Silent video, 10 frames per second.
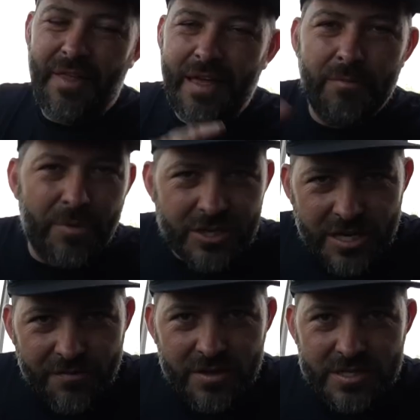And they have a bunch of
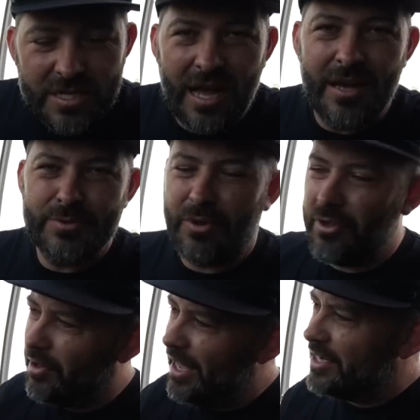different styles, whether
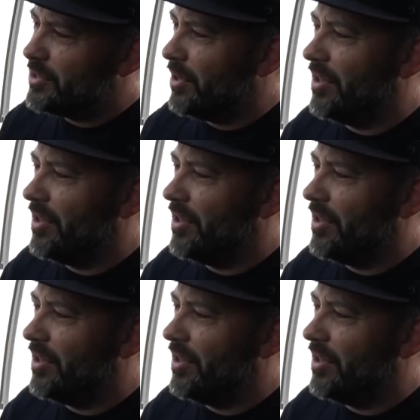you like sort